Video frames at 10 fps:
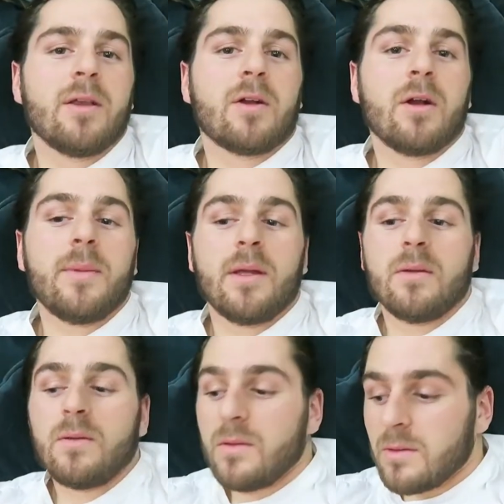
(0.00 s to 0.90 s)
And
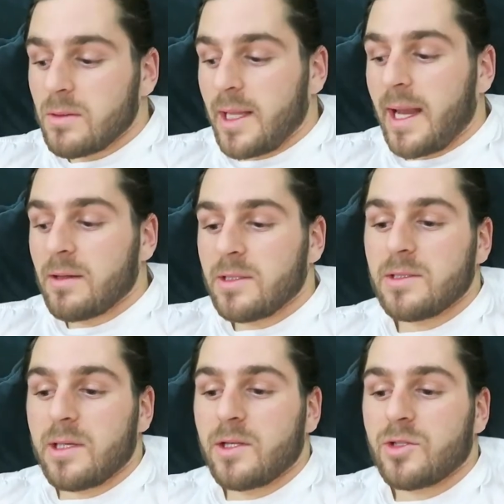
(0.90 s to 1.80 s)
Kermit let out
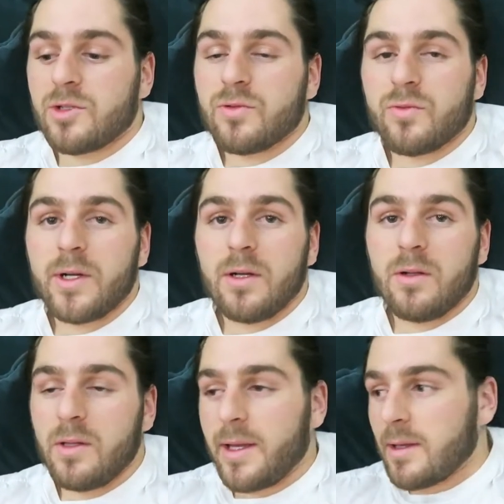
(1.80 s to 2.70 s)
this like
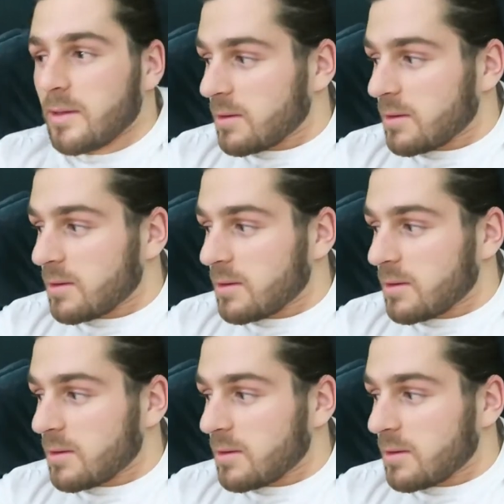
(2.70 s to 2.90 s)
shrill, like—